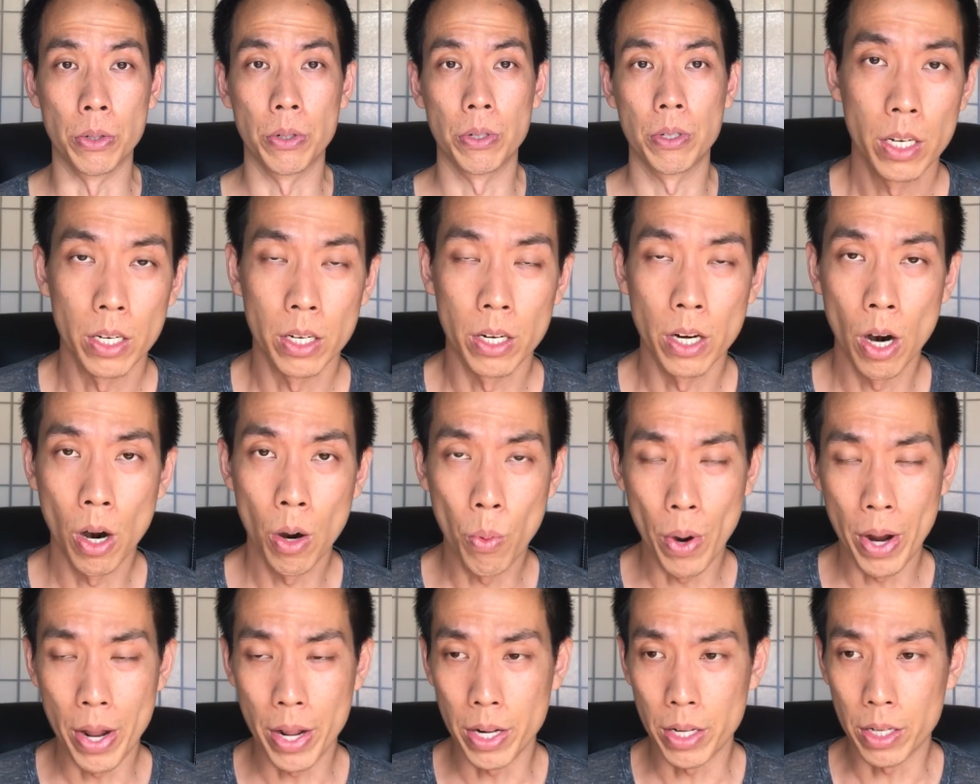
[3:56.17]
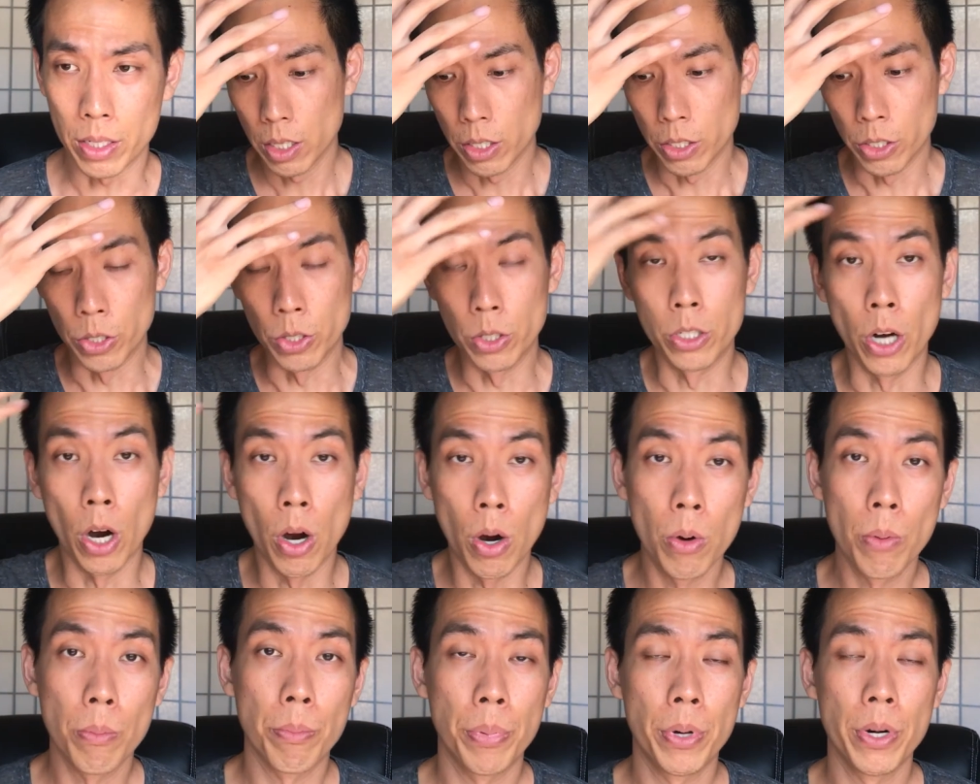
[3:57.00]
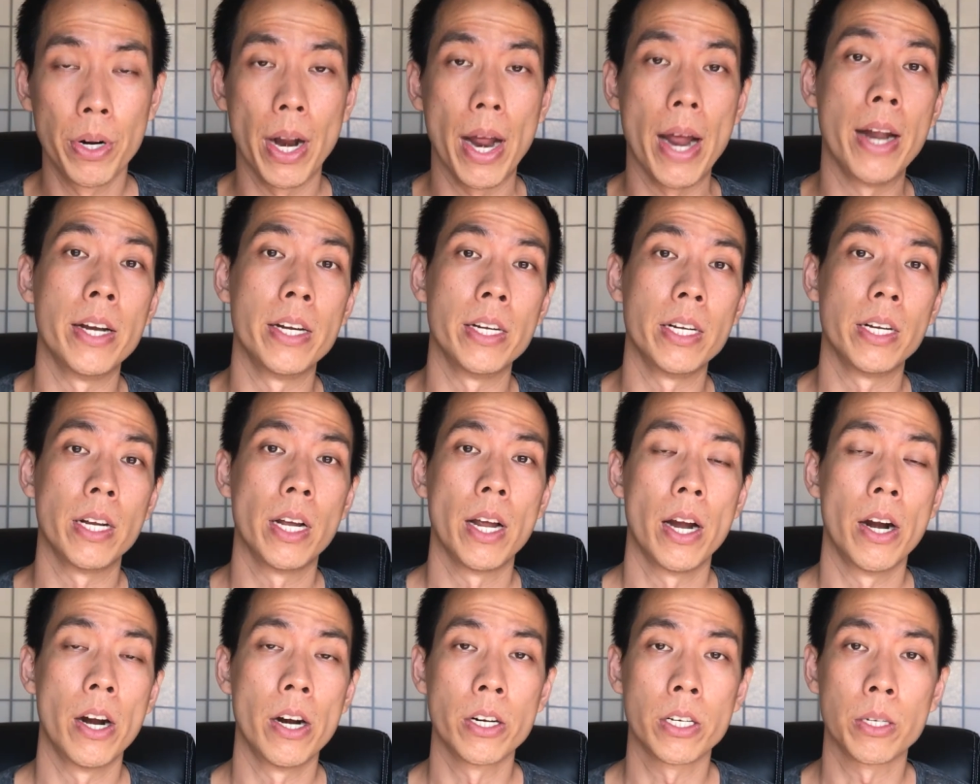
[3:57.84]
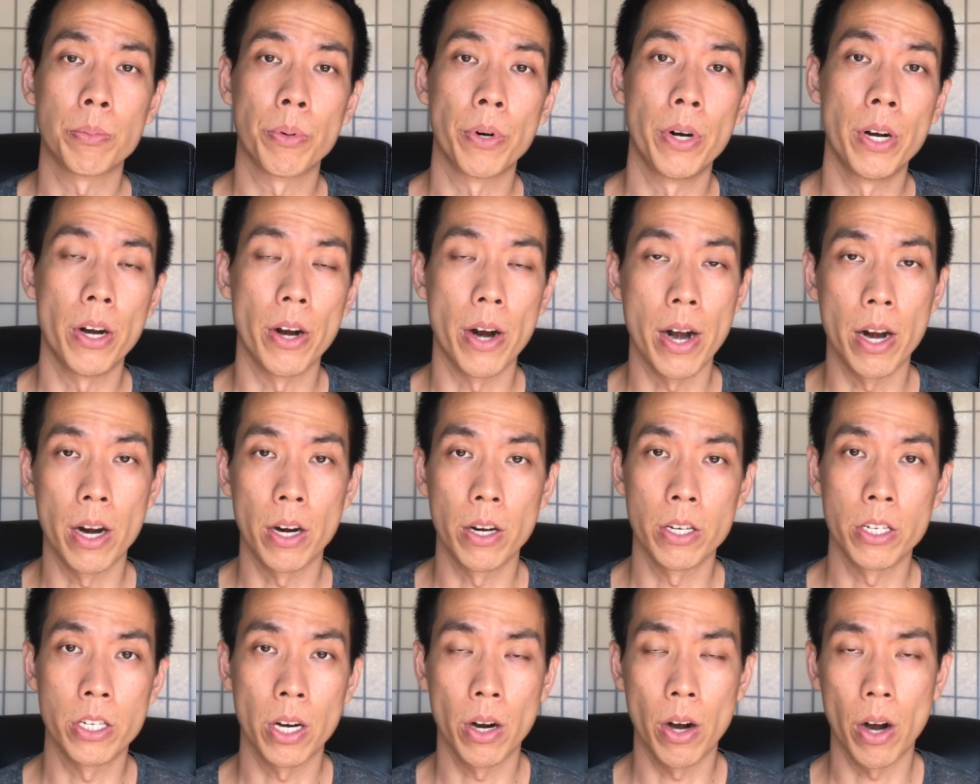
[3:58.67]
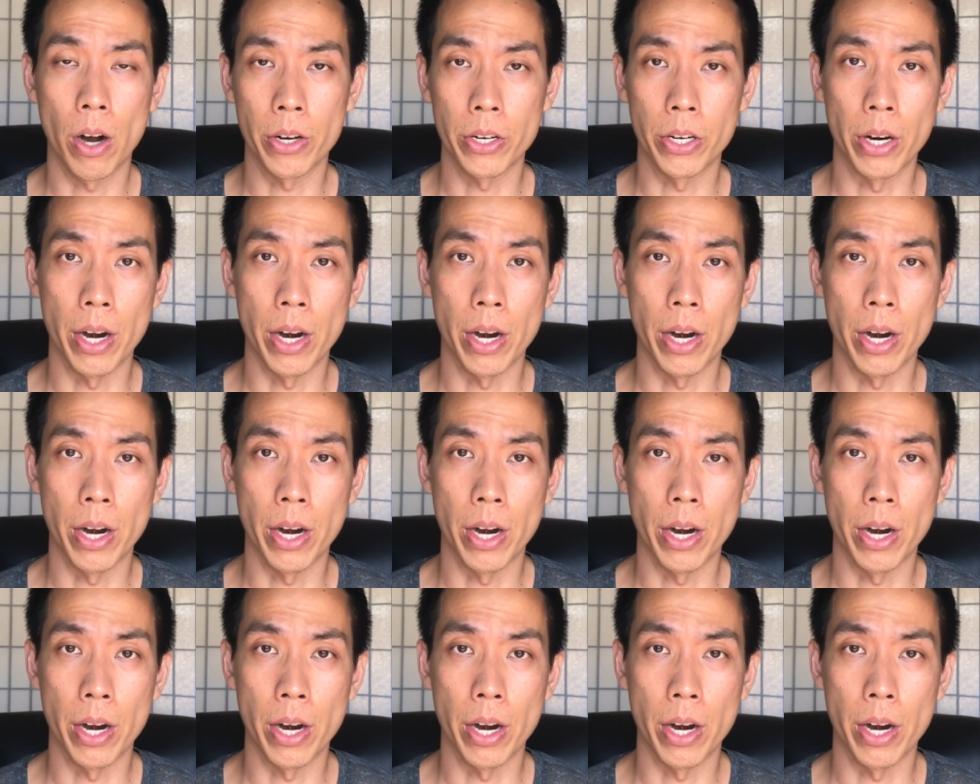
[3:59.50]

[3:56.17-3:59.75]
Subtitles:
When you don't put any hairspray or hair gel on your